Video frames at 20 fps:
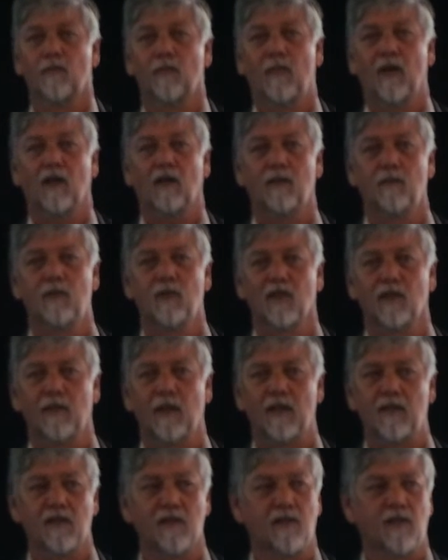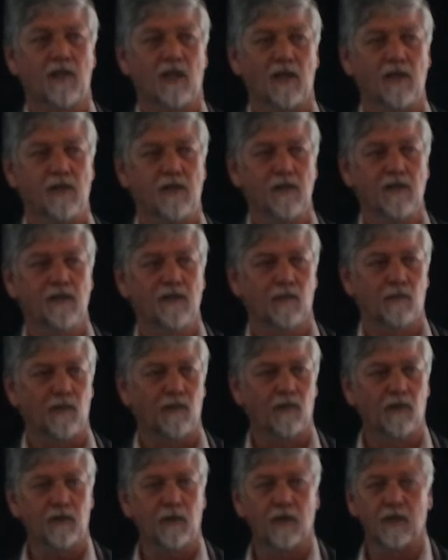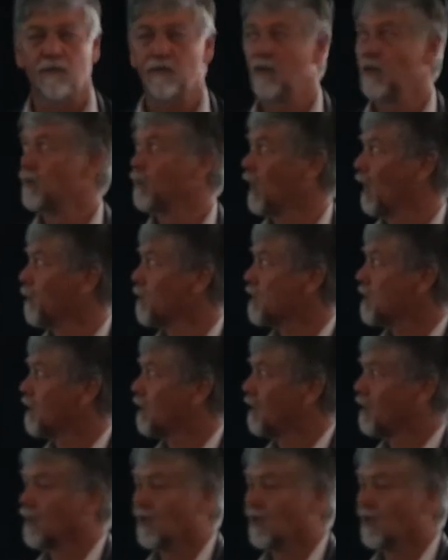Malcolm talked about disjunctions, and we looked at a few maps.